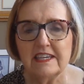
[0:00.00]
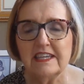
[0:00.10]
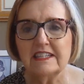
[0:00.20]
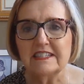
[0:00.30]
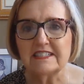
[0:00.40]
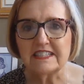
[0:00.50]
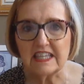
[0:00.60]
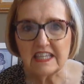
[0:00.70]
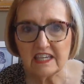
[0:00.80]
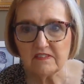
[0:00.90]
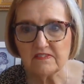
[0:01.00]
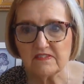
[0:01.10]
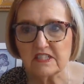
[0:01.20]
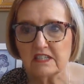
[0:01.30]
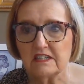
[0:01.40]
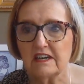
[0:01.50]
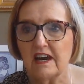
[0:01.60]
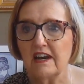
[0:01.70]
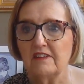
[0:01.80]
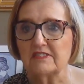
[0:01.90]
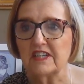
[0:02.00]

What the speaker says: It is the gift of